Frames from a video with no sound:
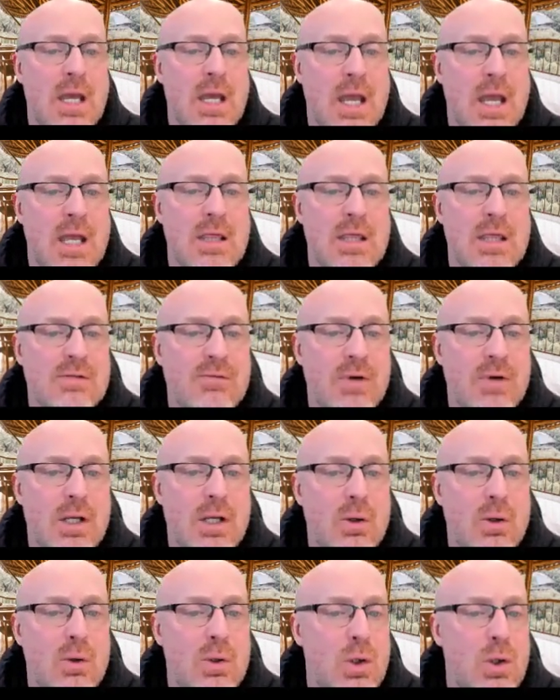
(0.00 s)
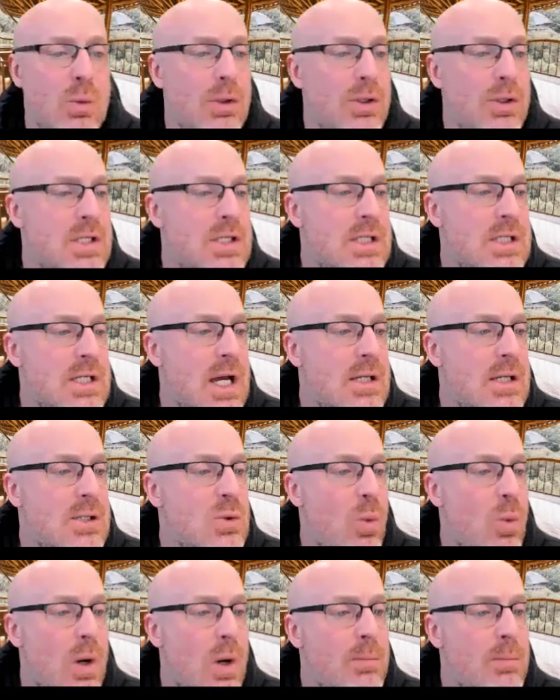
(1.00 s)
In this video, you will
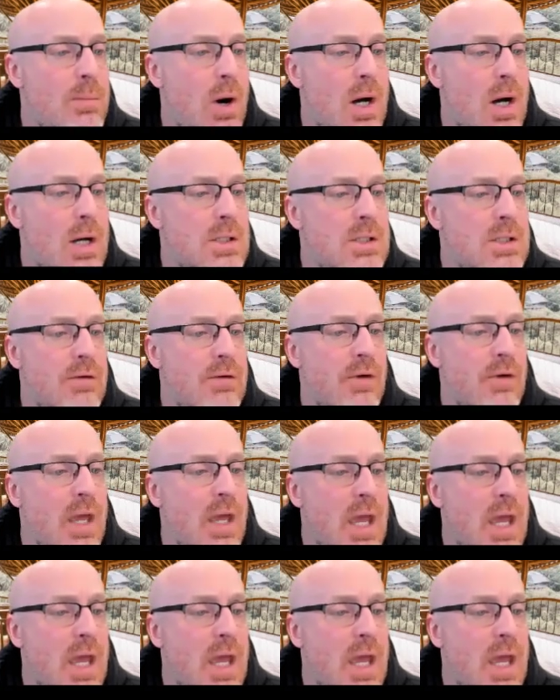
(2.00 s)
discuss one positive